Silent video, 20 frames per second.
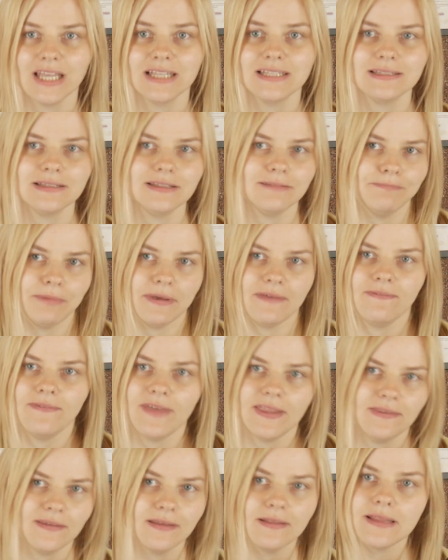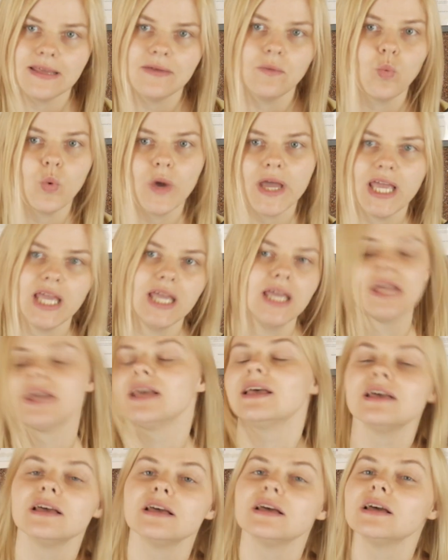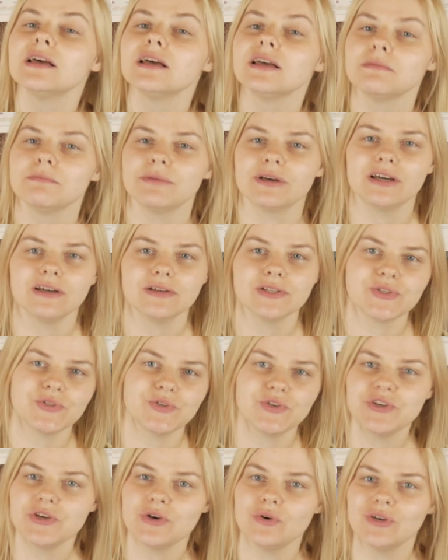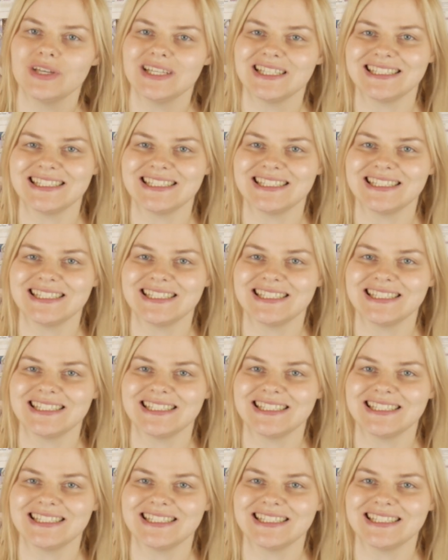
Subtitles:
in pathetically way, because Yu-Gi-Oh!